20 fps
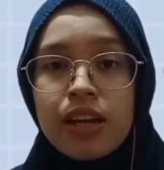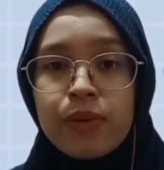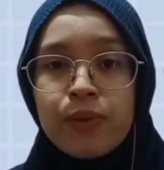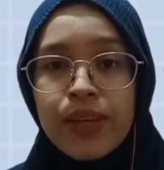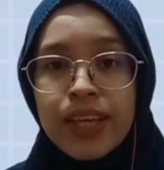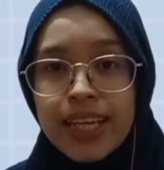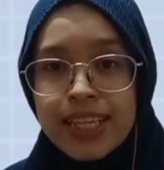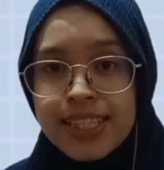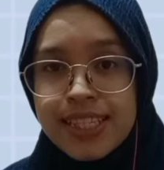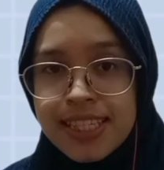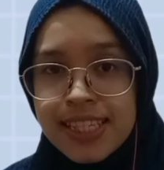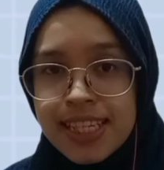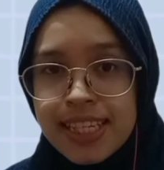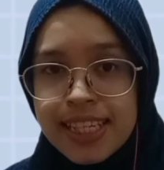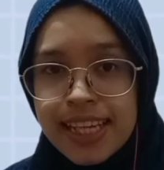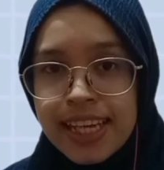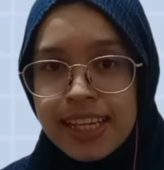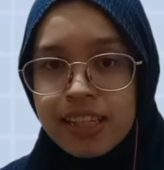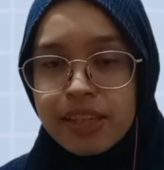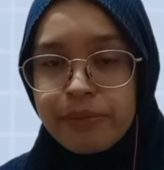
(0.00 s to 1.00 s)
And we can
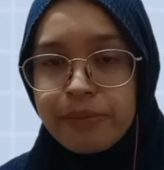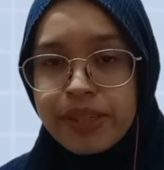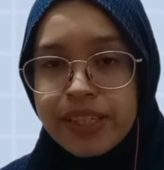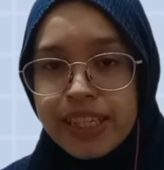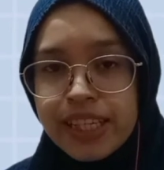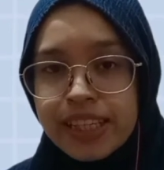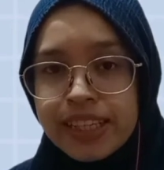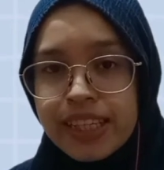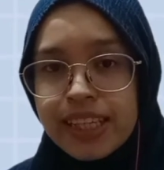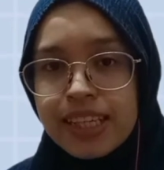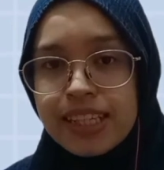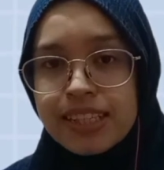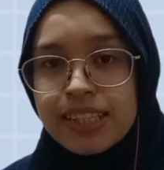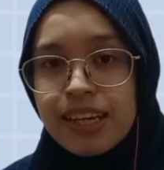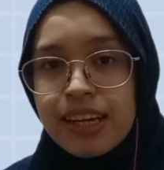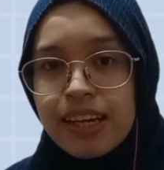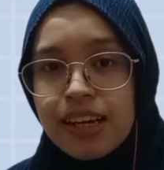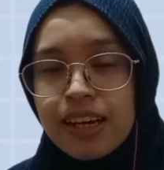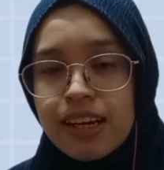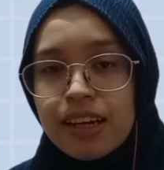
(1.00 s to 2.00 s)
see that the
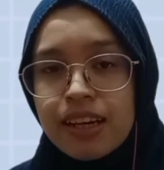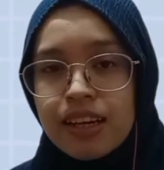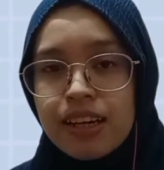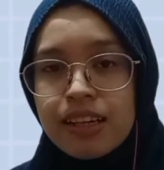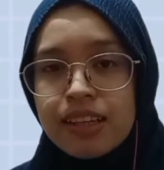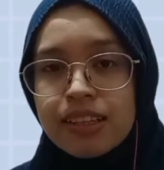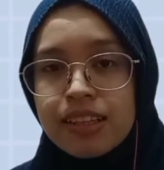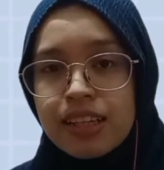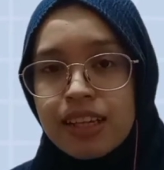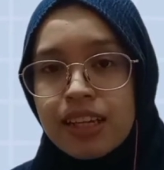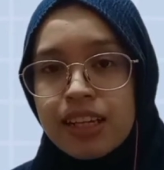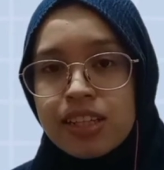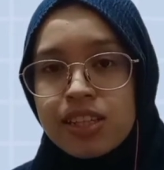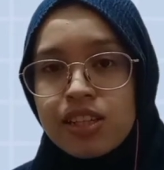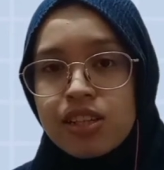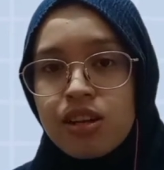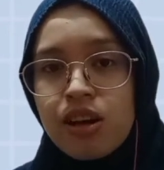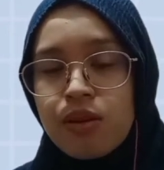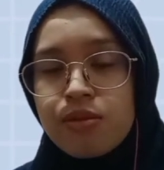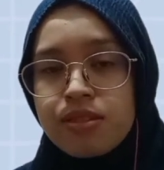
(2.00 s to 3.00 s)
percentage
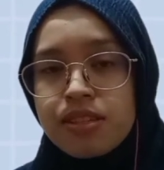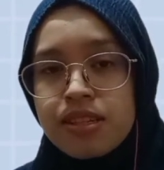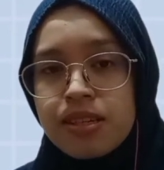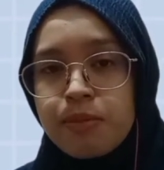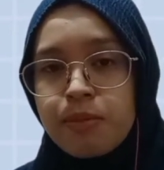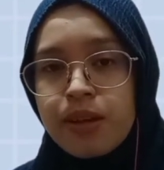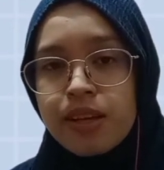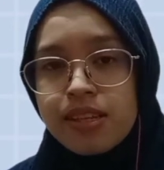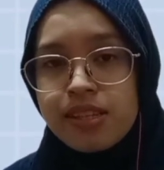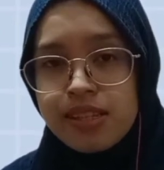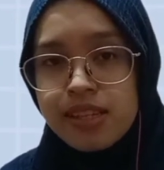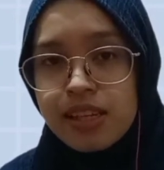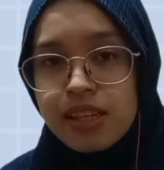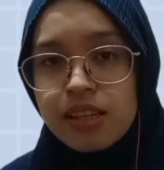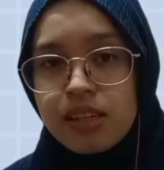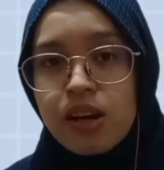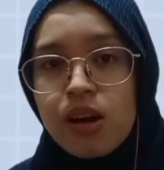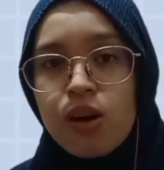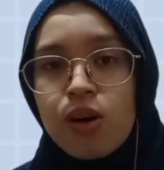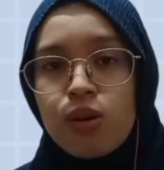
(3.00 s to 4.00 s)
intercalation of cinnamic
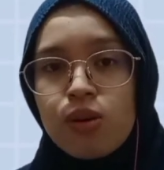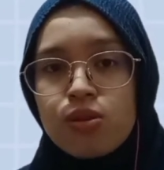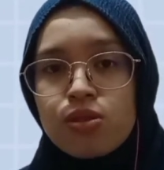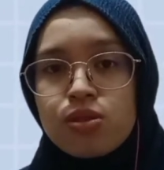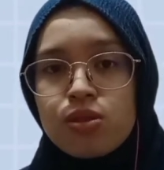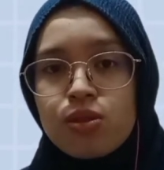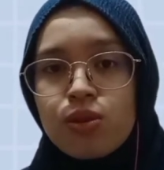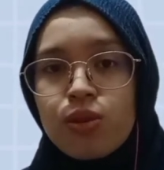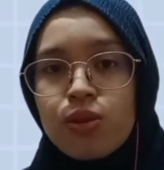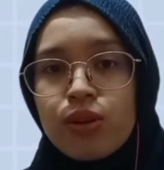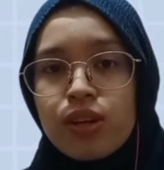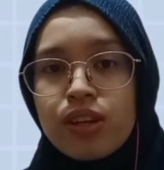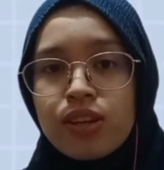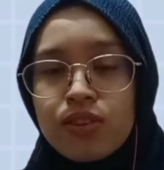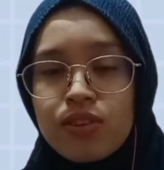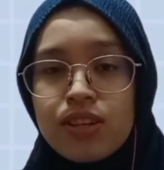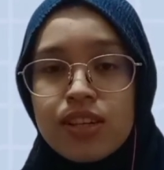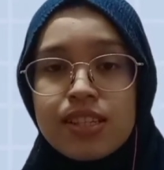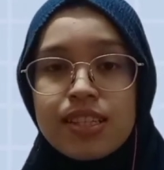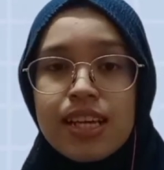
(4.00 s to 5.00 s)
acid also
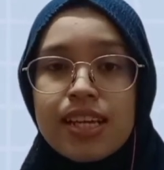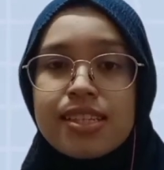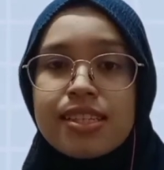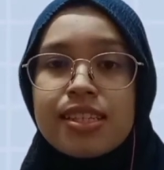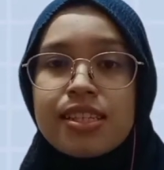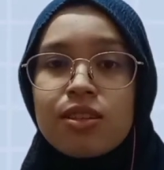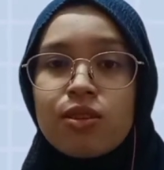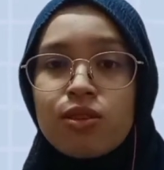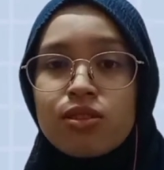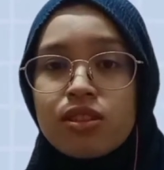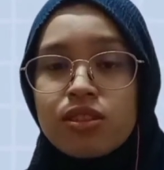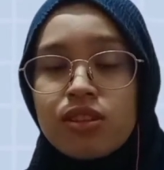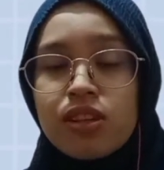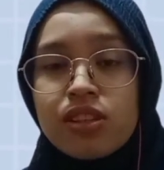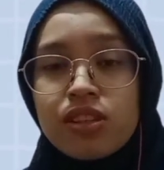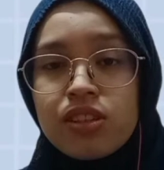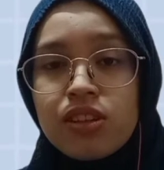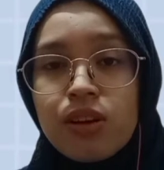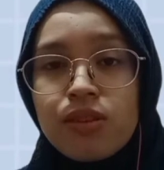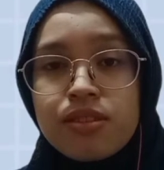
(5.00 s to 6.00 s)
increase as the
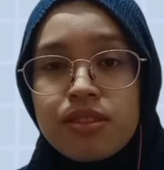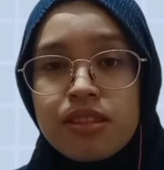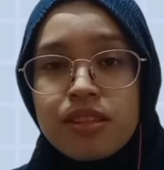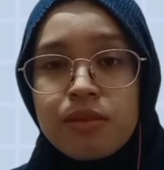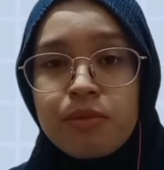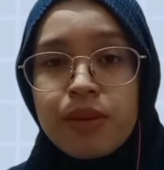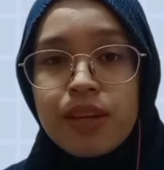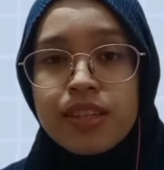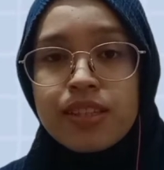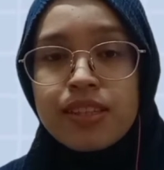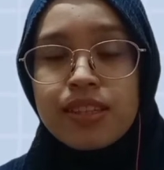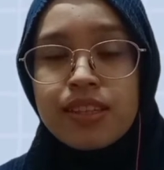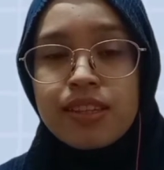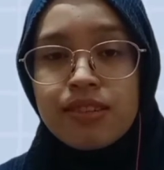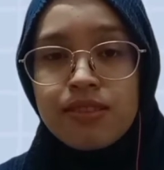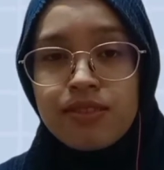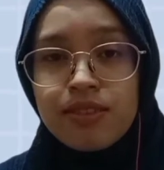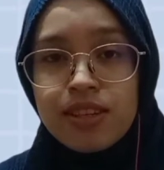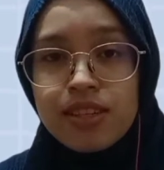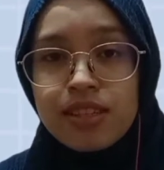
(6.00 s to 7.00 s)
concentration of cinnamic
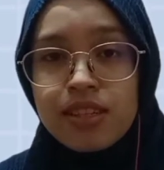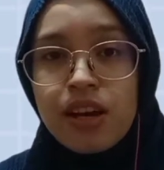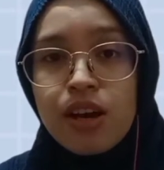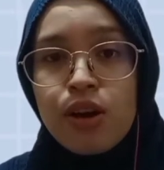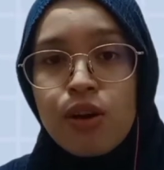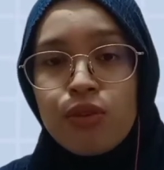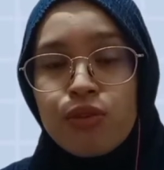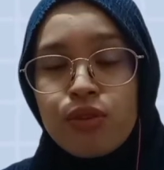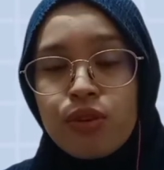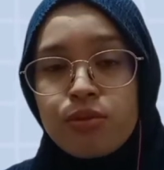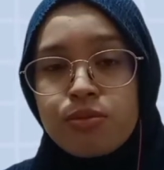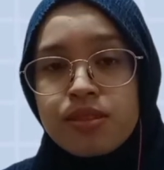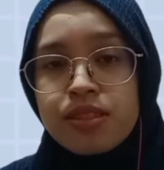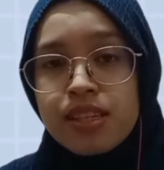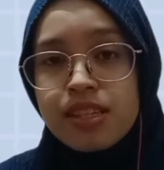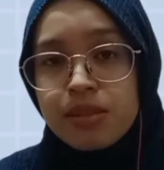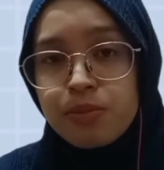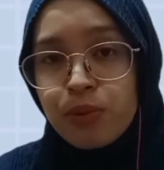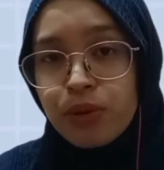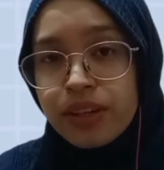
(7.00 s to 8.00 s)
acid increase from
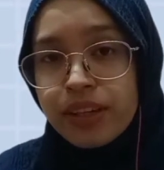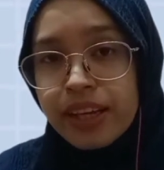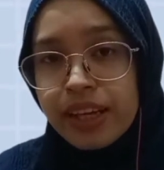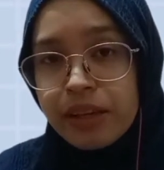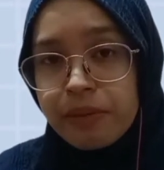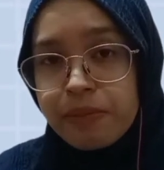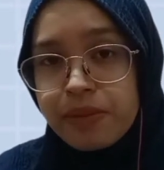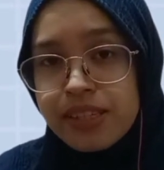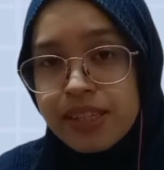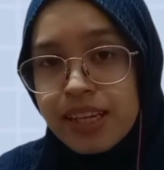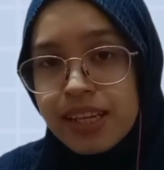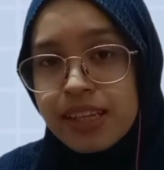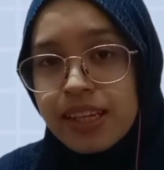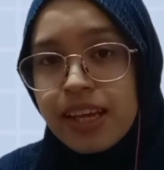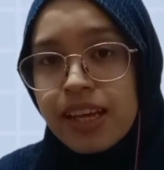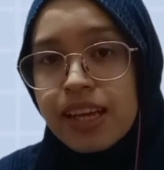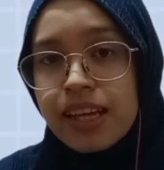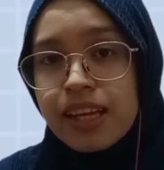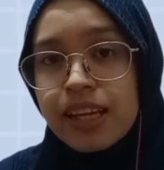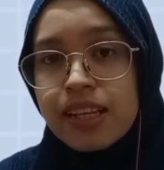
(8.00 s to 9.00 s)

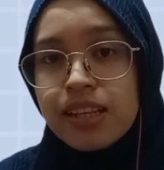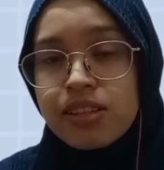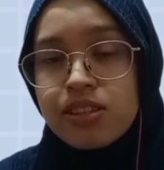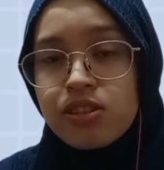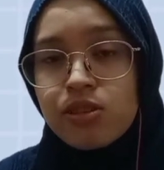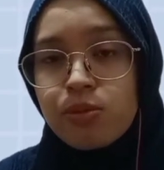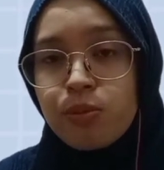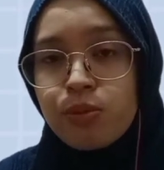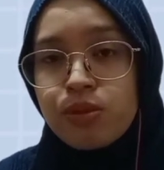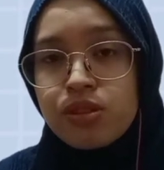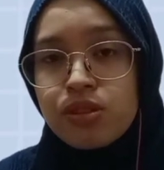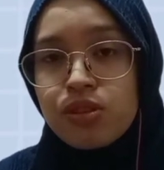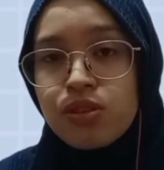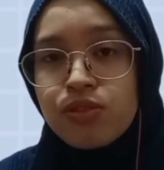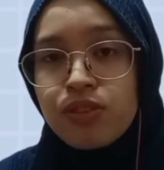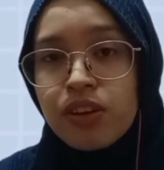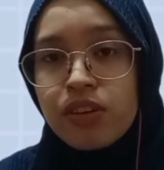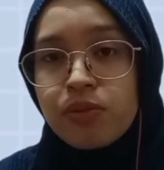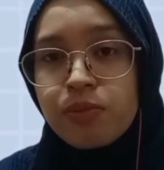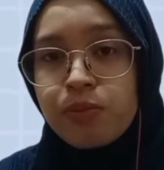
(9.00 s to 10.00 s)
6.98% in
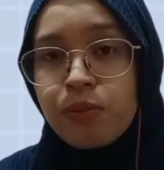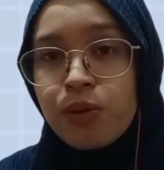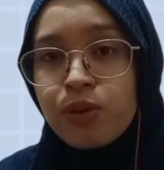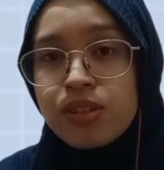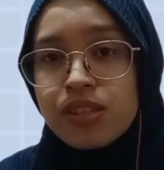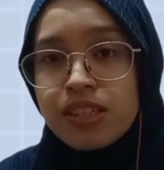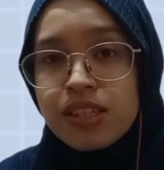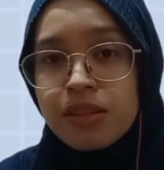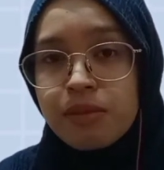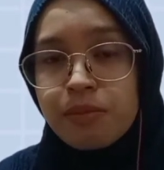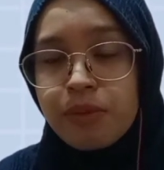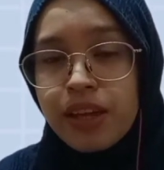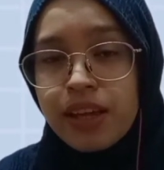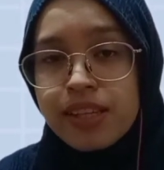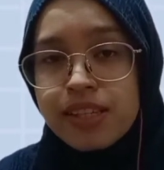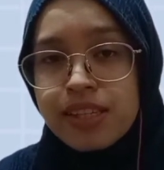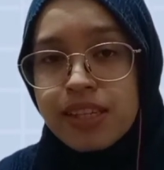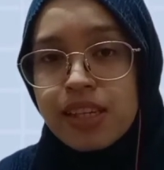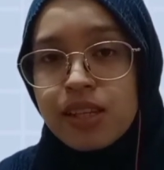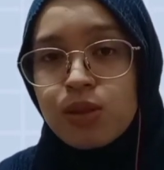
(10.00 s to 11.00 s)
0.05 mole
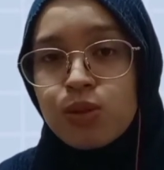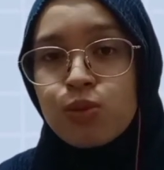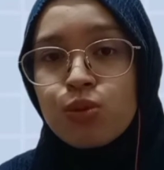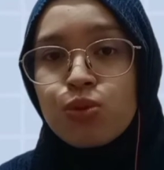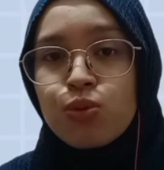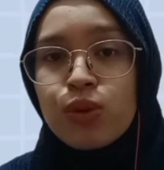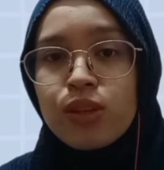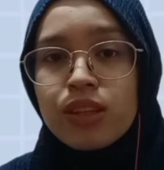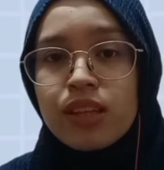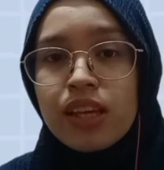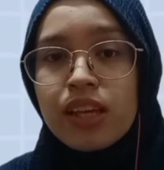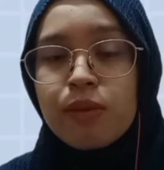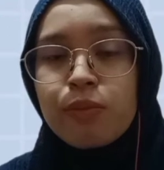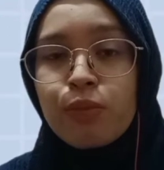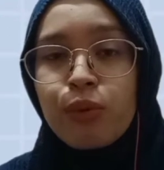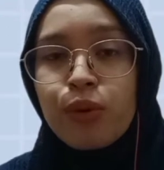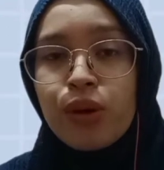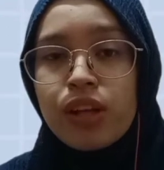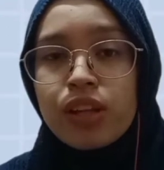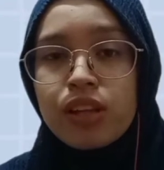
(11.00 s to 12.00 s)
cinnamic acid to
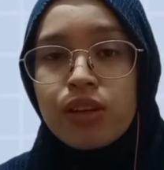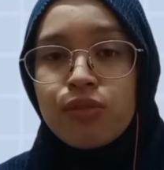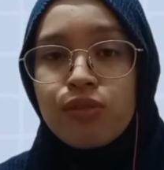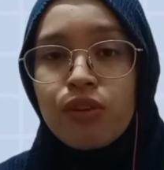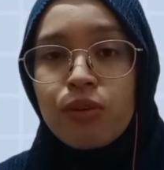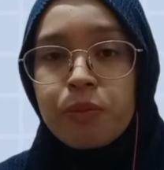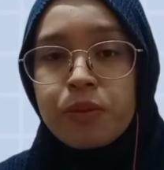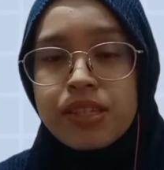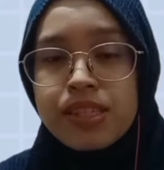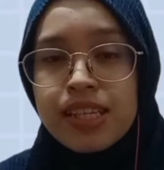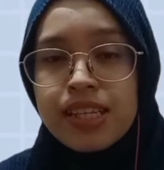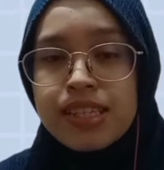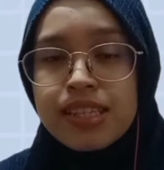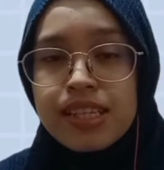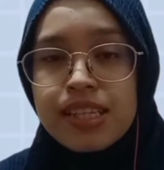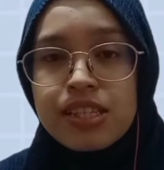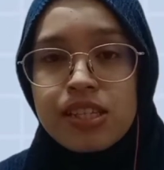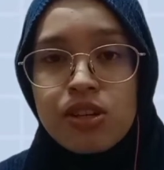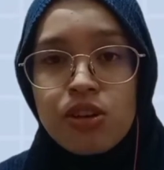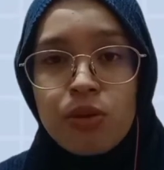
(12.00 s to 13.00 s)

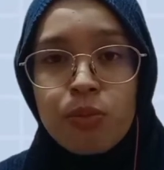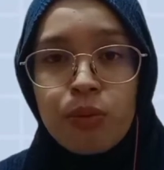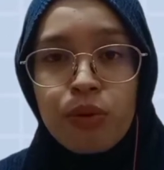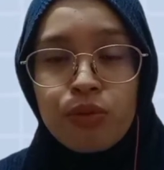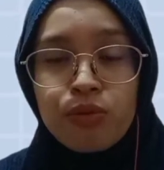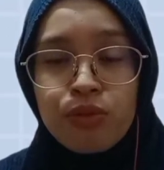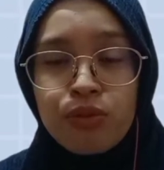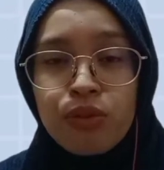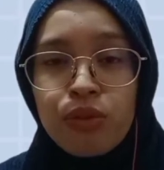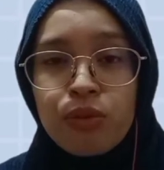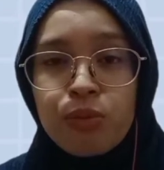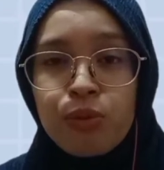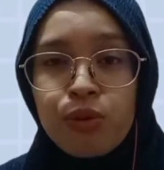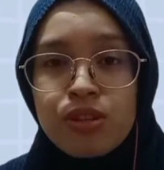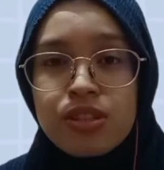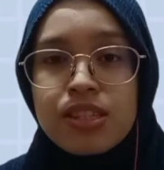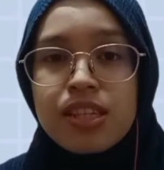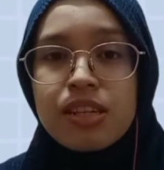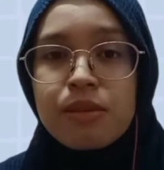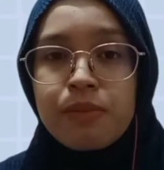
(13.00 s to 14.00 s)
28.84% in 0.4
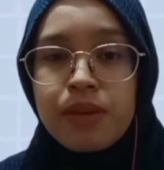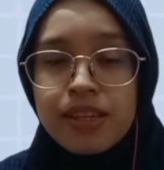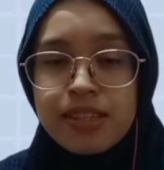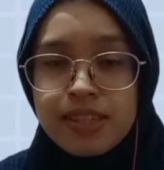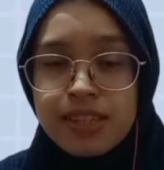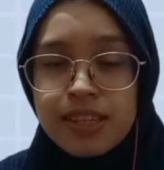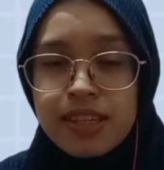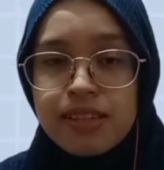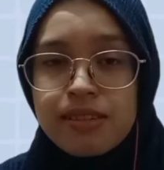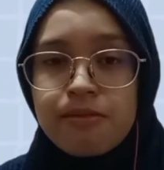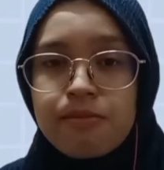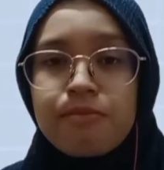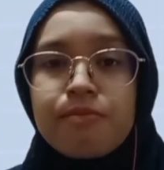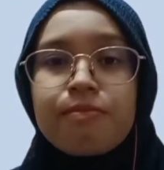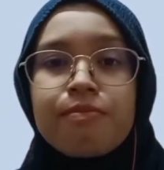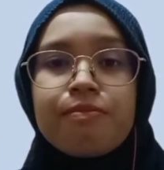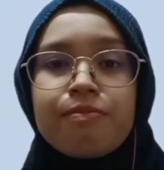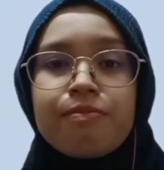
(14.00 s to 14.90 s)
mole cinnamic acid.